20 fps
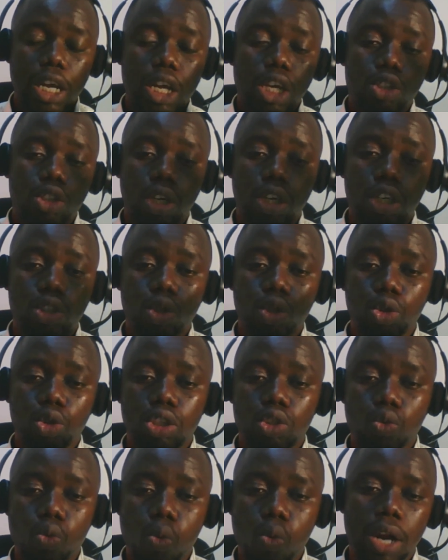So you need to do
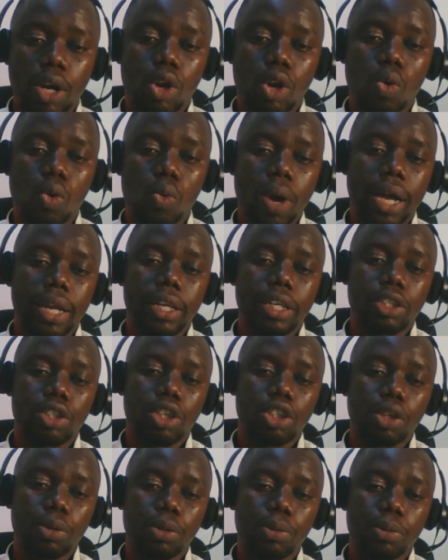it one-on-one. It's not
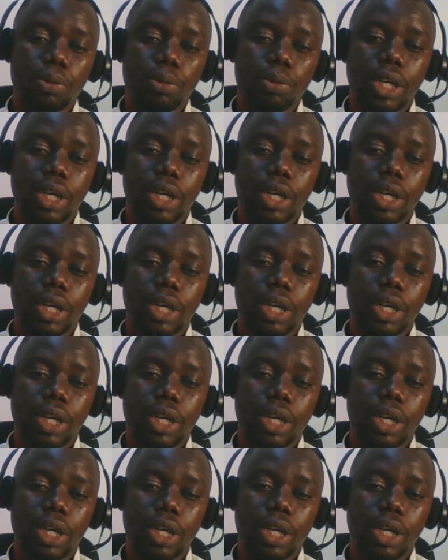something you can just